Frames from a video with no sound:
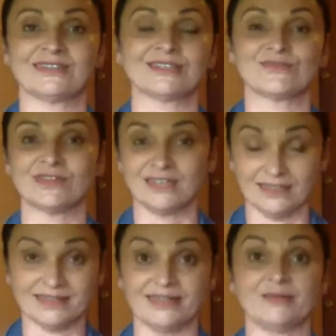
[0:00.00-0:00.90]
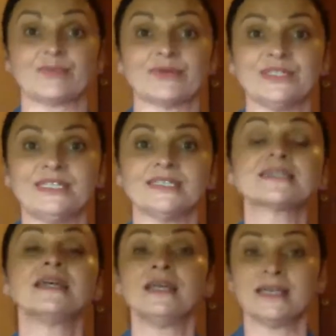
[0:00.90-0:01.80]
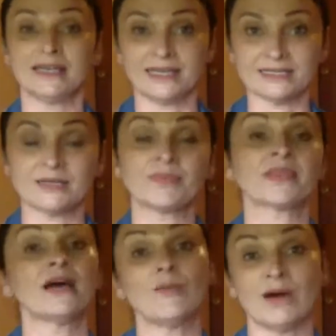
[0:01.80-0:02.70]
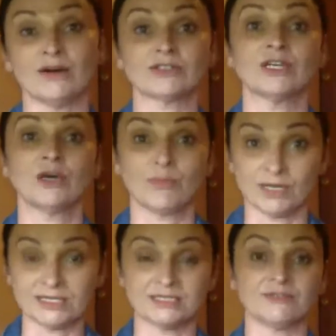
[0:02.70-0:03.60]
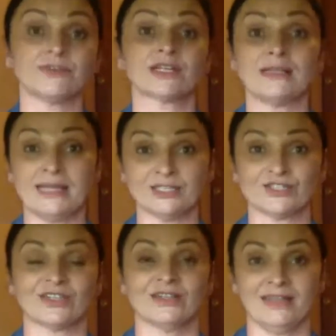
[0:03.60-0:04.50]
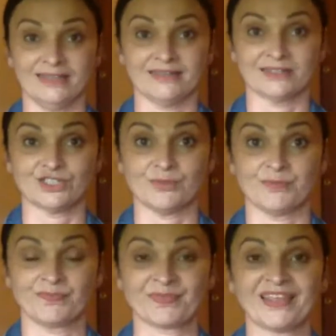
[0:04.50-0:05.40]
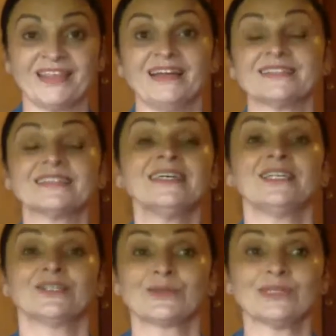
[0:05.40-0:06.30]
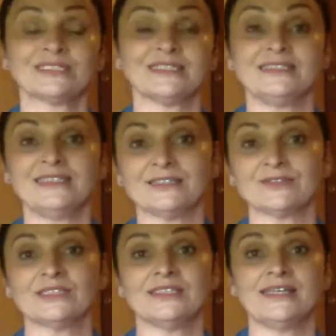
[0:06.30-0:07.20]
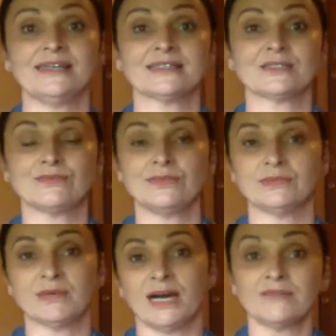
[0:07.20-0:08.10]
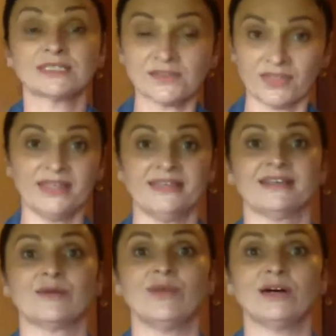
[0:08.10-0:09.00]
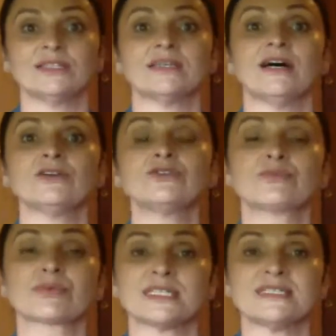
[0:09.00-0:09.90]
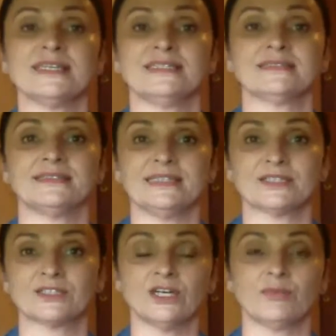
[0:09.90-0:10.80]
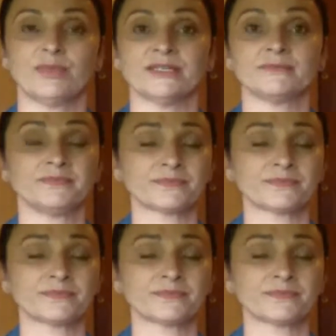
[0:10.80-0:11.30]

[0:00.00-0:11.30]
and as well their employees is about positive relational energy. And you know what, at the end of the day, I was thinking about it, how to present that topic,